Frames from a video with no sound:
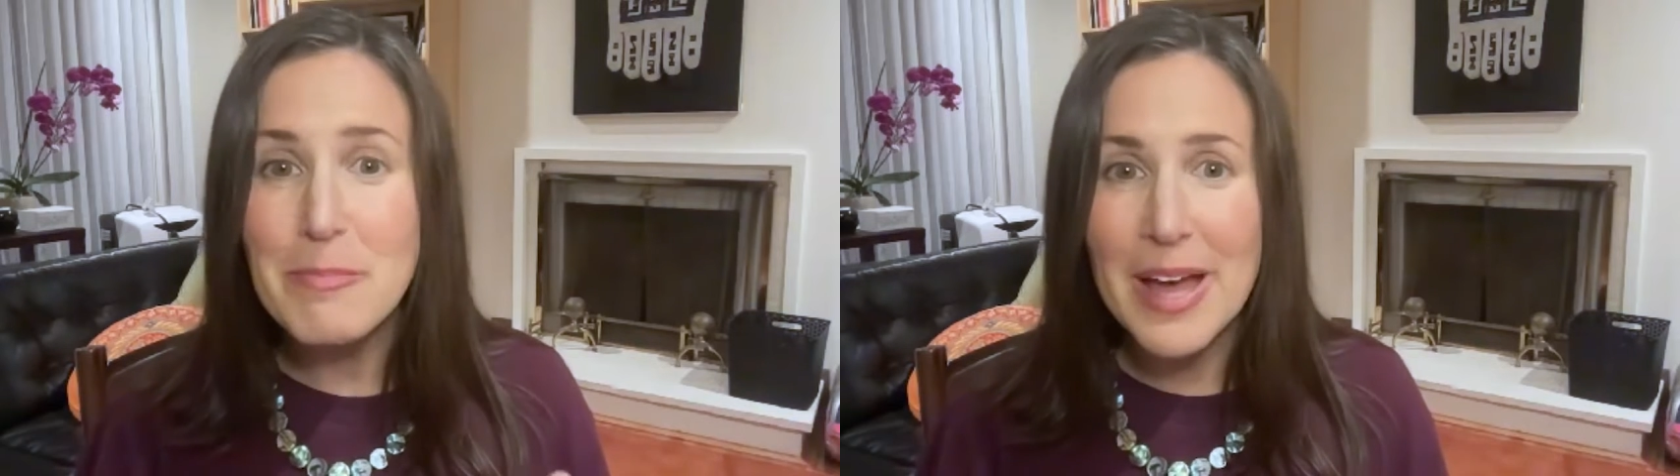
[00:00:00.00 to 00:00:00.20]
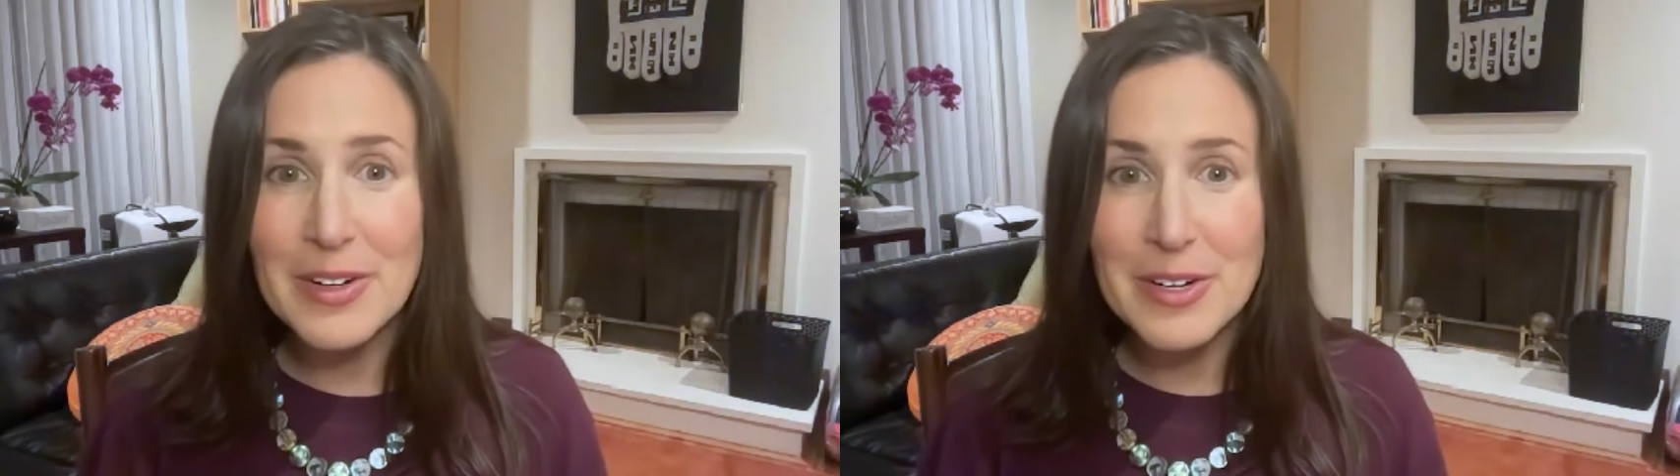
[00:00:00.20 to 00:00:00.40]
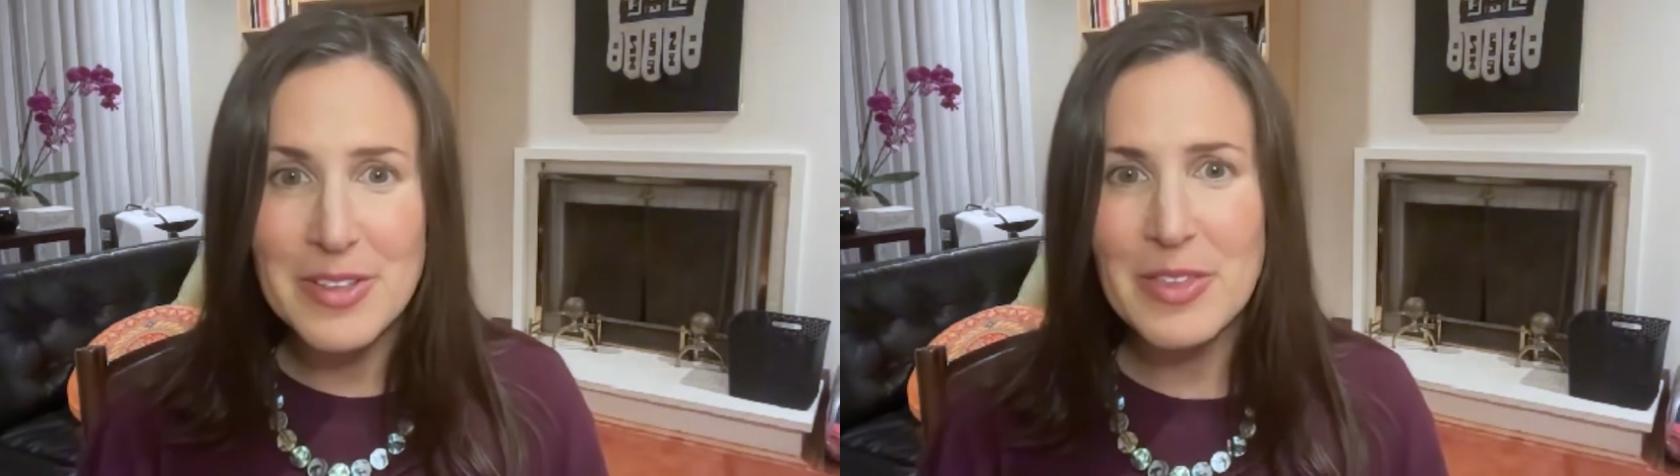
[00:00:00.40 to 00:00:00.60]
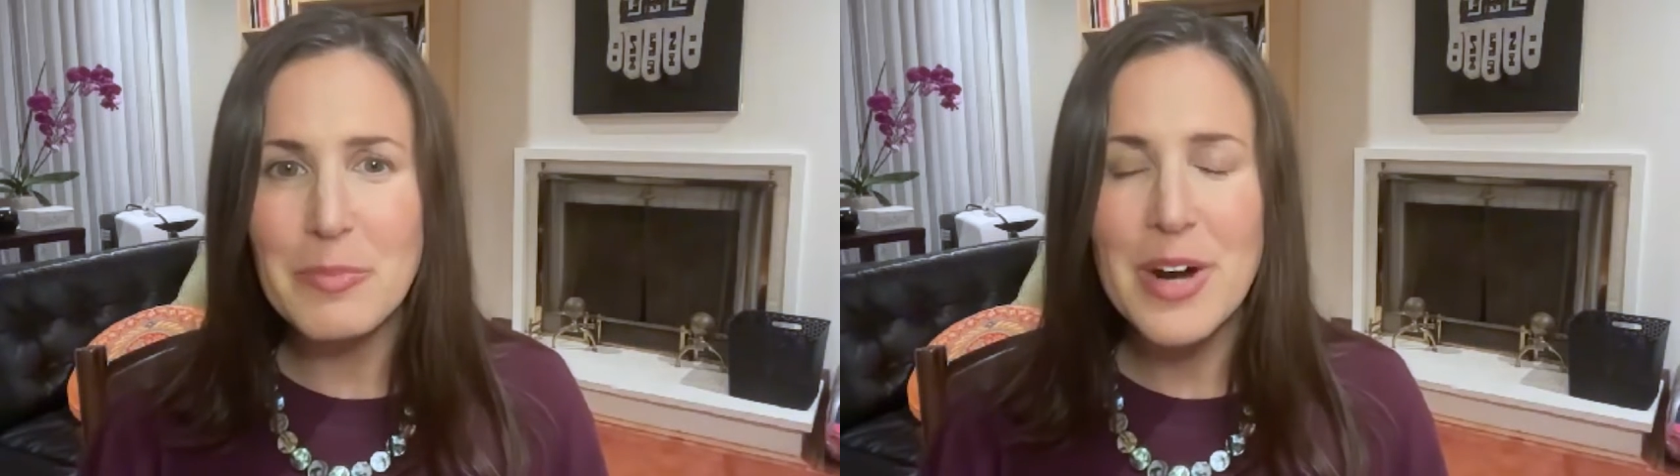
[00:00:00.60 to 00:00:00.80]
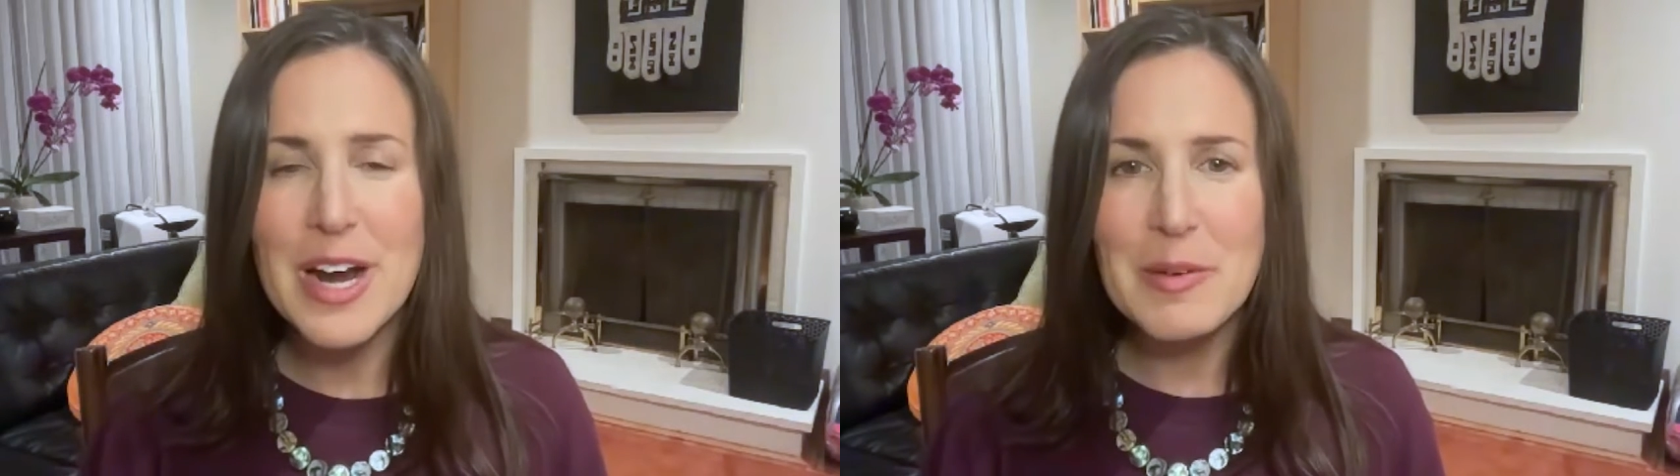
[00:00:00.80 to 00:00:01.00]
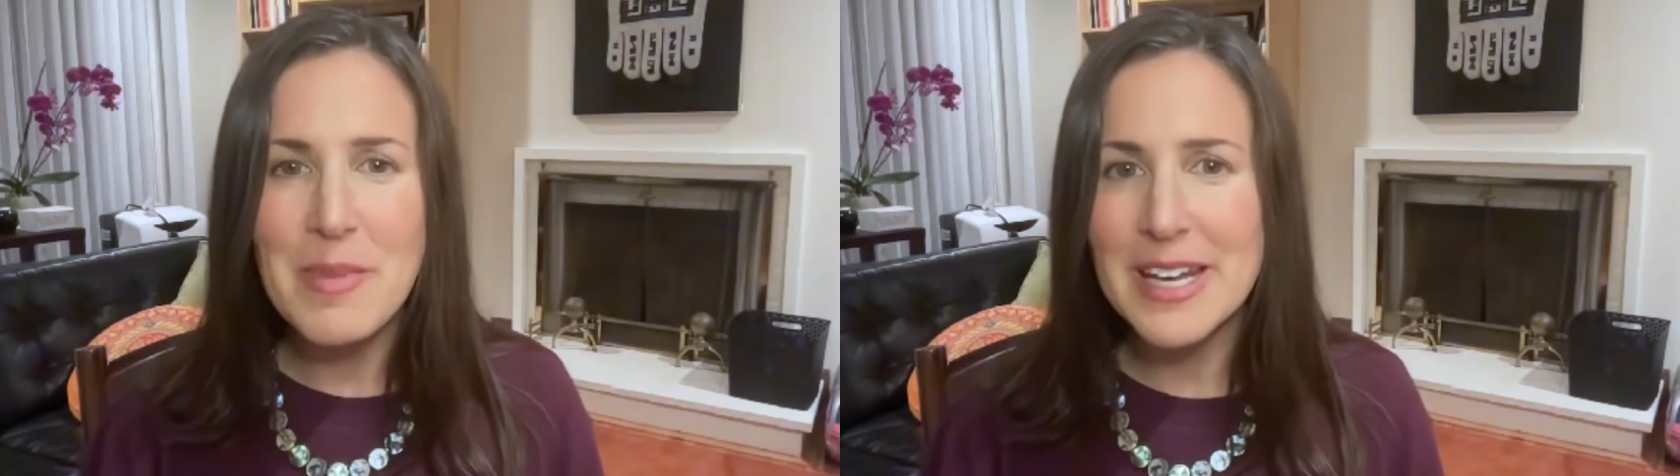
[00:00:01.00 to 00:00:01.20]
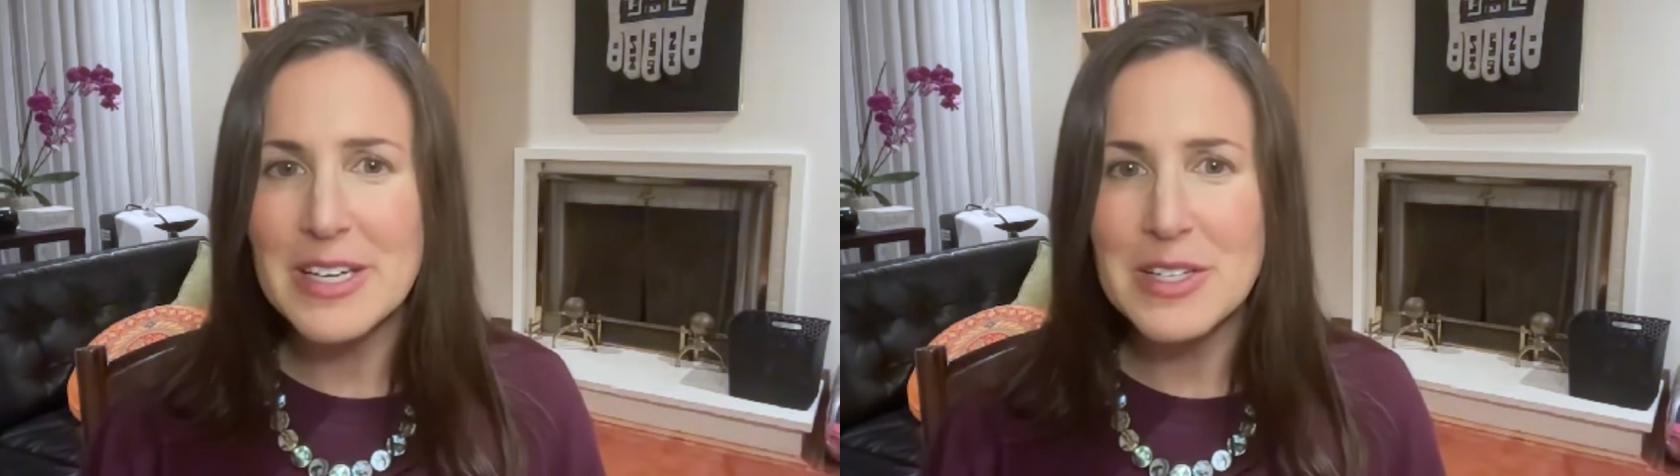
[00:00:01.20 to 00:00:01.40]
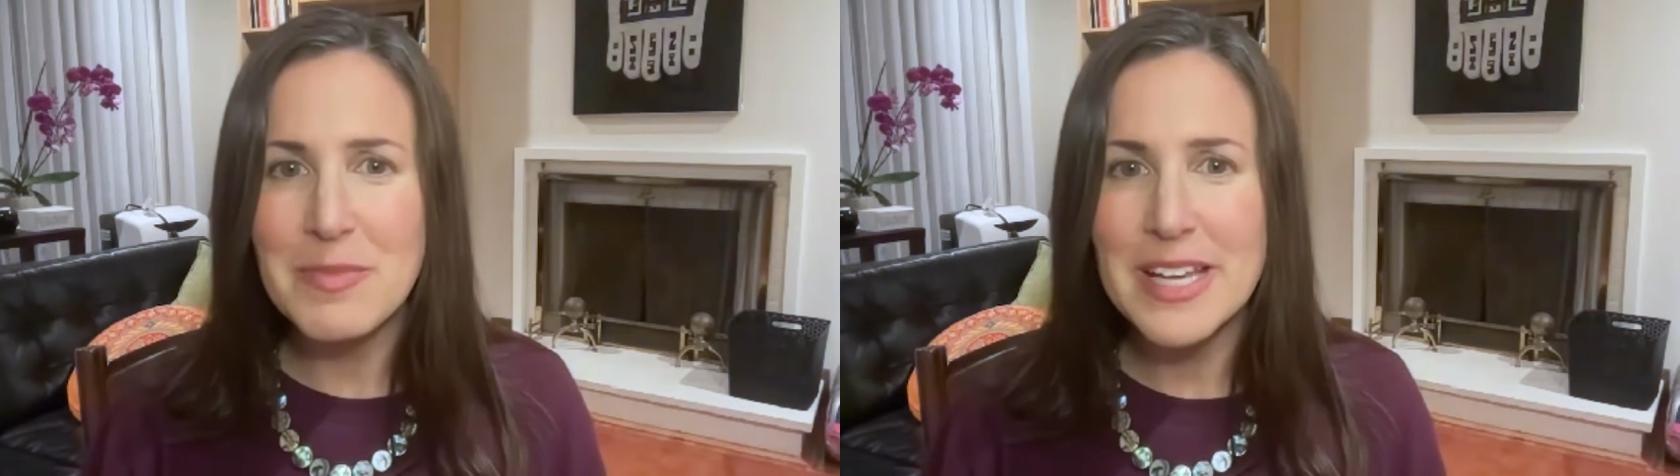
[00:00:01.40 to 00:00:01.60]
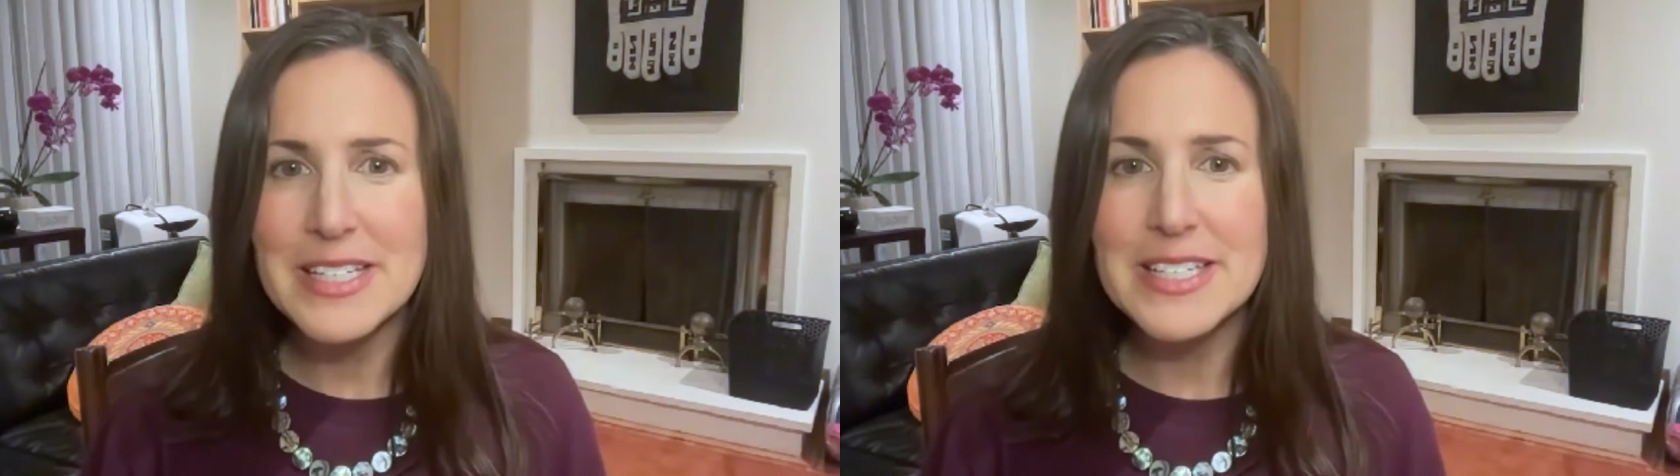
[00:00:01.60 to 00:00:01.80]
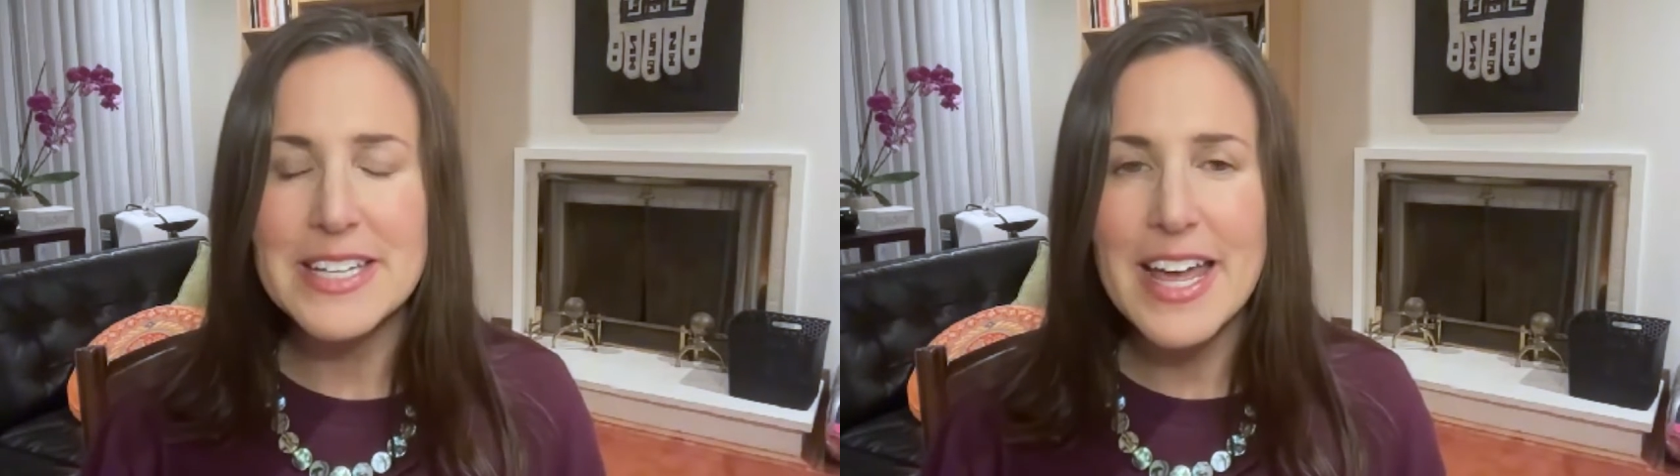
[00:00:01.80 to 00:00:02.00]
better than the prior
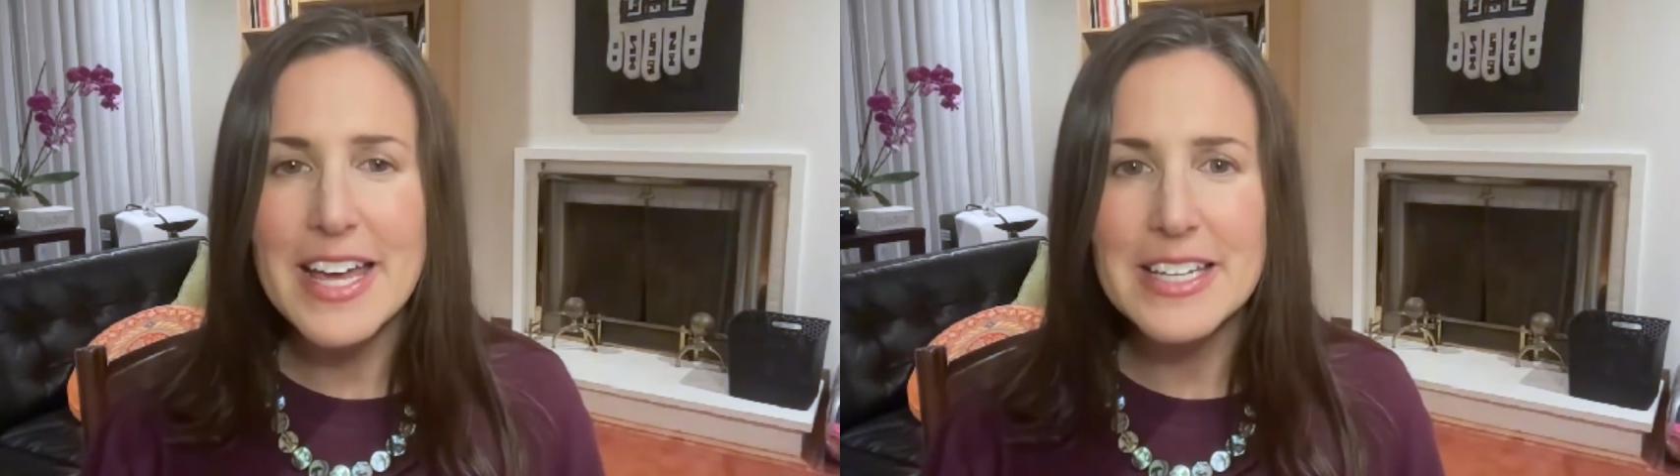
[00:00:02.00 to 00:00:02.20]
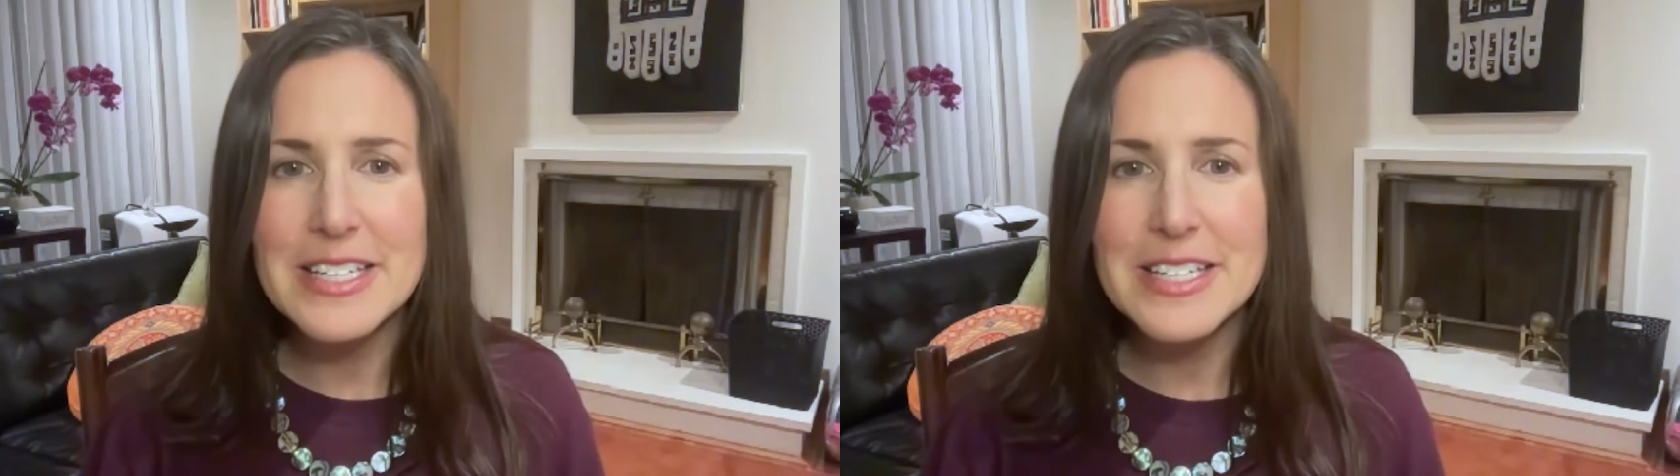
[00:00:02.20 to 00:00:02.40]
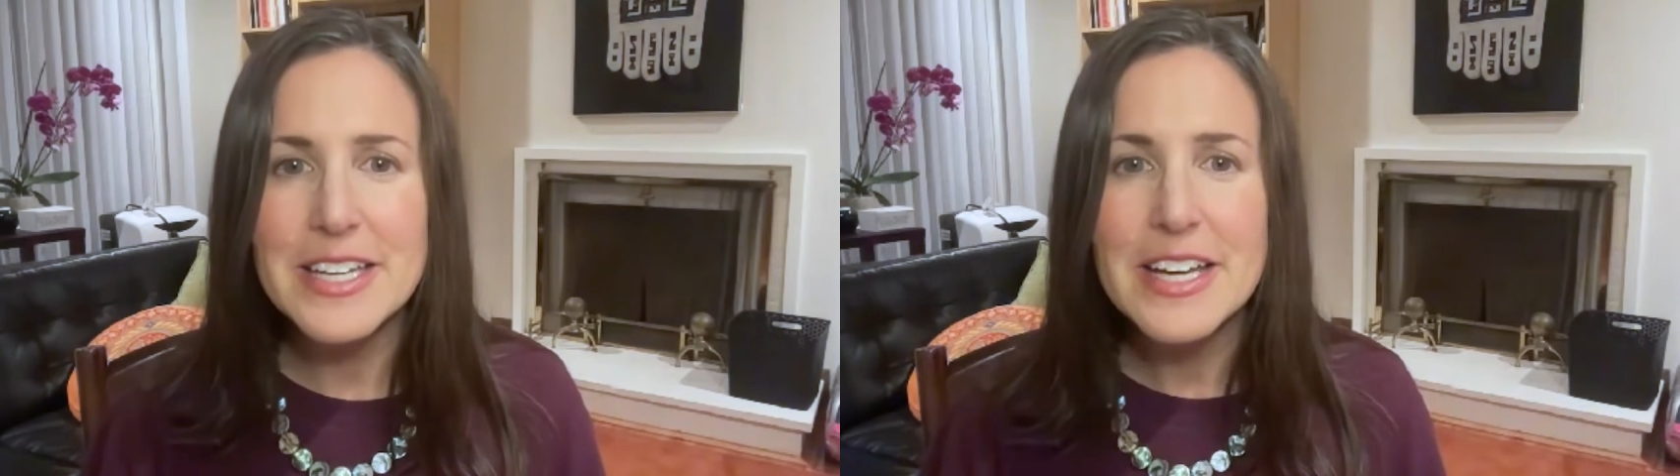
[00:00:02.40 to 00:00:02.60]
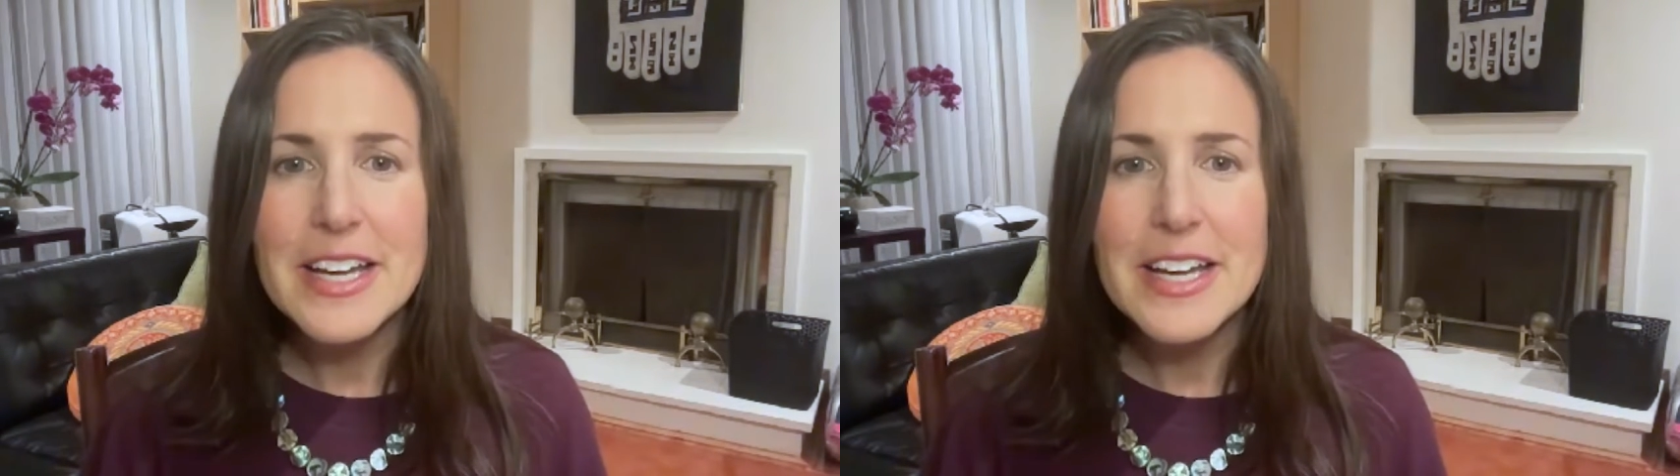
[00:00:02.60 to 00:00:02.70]
management. And